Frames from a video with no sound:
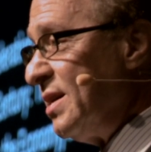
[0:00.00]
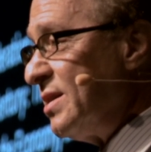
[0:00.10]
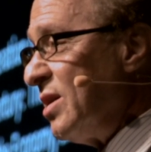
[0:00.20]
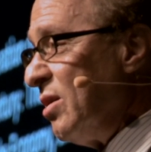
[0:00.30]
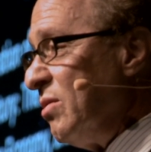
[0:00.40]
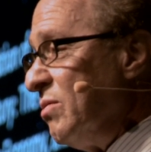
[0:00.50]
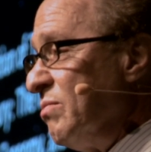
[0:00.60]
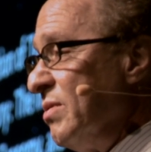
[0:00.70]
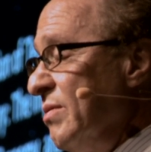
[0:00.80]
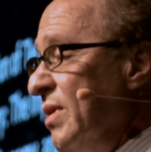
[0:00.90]
So,
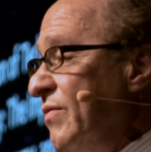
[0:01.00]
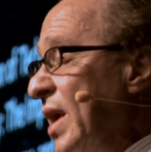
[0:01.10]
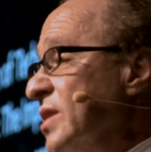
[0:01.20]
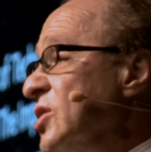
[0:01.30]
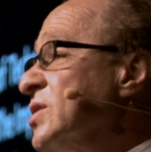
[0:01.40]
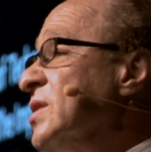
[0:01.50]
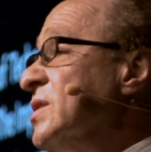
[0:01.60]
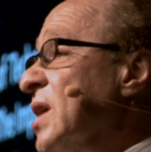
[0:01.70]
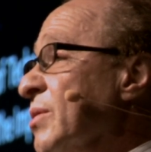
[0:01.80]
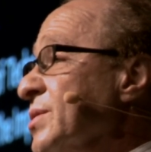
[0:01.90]
in fact, just
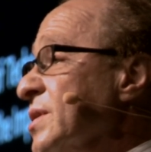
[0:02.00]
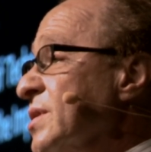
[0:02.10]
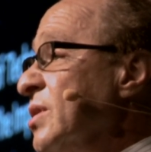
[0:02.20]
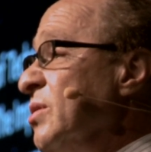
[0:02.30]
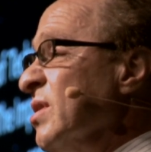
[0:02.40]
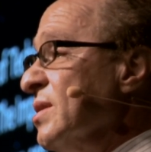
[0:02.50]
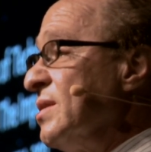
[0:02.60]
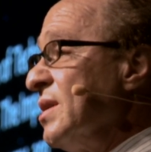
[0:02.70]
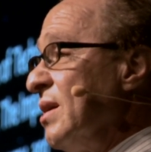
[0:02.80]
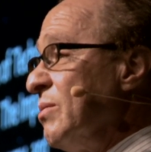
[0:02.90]
since I was a
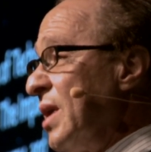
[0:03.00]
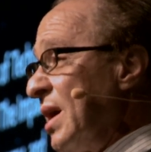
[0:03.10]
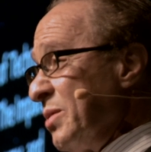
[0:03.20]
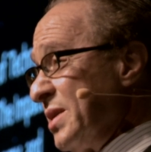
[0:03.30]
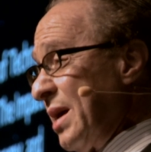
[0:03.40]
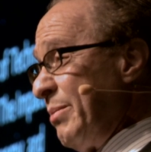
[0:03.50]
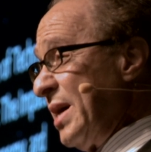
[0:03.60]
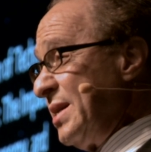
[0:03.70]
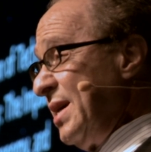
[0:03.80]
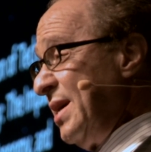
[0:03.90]
student, when I went to
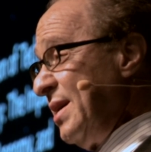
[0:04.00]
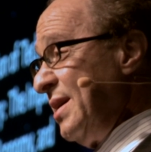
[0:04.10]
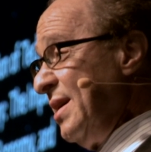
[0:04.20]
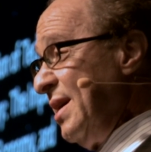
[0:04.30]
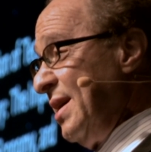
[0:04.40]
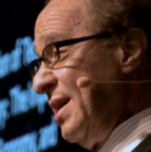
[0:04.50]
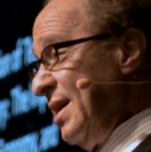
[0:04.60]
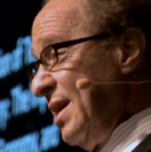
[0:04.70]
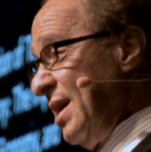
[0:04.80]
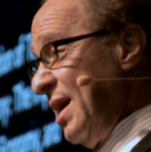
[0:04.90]
MIT,
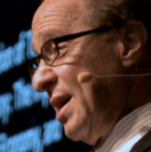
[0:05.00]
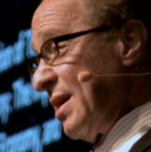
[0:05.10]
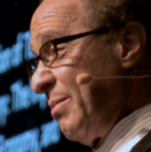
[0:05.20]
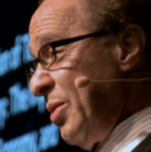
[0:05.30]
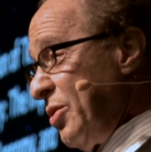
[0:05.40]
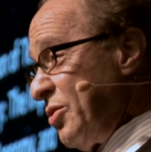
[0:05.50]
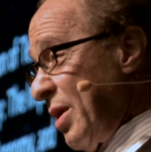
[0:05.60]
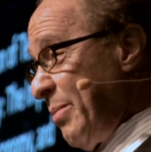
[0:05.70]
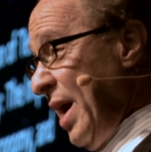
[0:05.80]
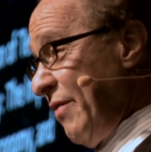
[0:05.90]
a computer
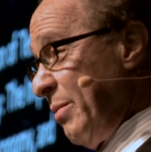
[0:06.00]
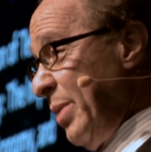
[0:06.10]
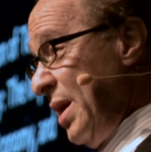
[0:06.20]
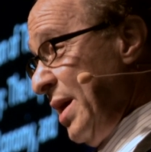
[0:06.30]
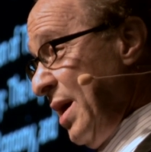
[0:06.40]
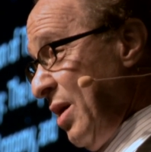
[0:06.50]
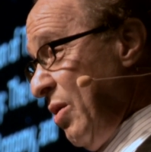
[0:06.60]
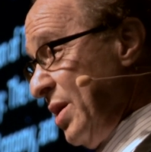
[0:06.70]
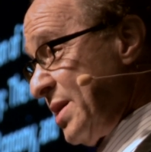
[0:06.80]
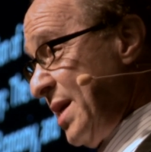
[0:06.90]
took up half a building,
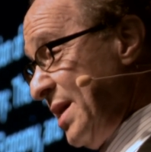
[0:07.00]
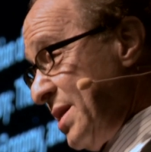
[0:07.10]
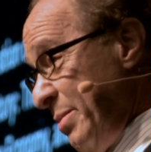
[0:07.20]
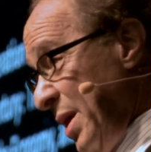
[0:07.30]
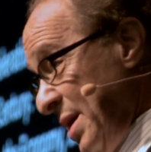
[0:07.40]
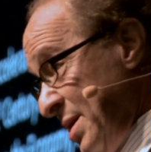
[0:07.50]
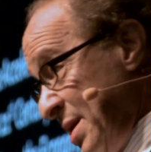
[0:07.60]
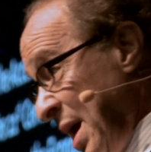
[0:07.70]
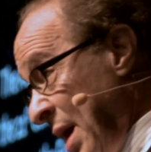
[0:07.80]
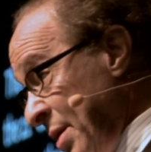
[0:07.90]
cost tens of millions
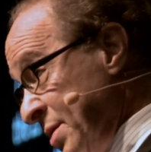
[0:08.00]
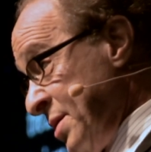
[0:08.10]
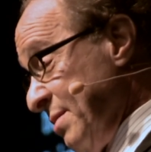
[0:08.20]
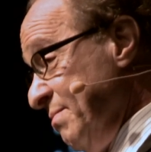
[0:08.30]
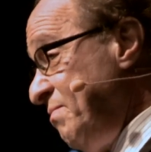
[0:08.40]
of dollars,